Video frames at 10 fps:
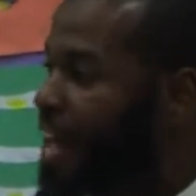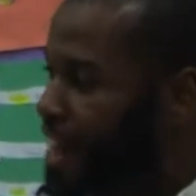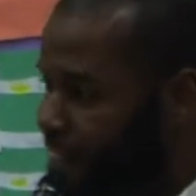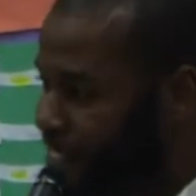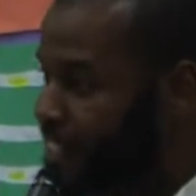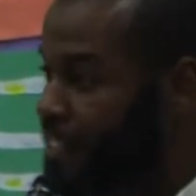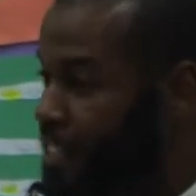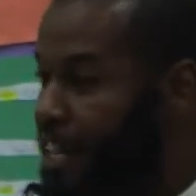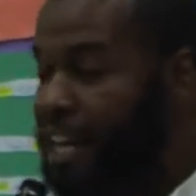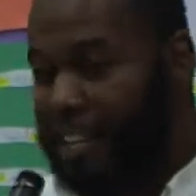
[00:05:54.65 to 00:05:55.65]

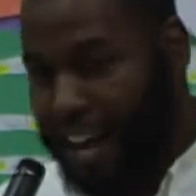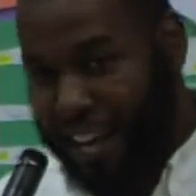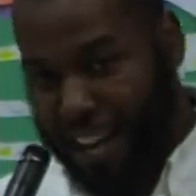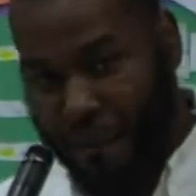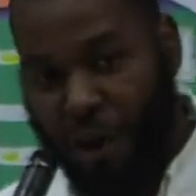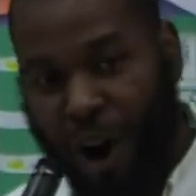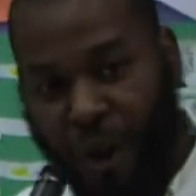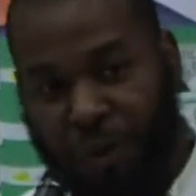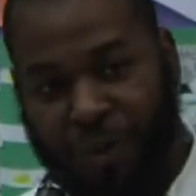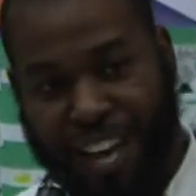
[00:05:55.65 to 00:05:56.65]
ethnicity. Can we
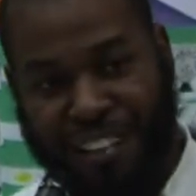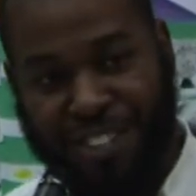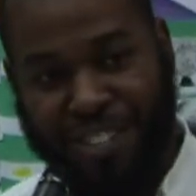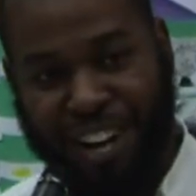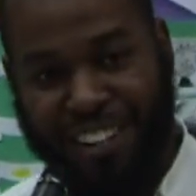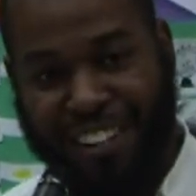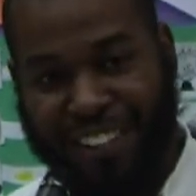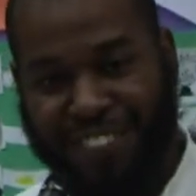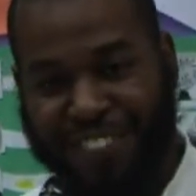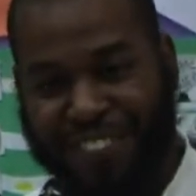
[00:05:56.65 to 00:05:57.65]
all do that, inshallah?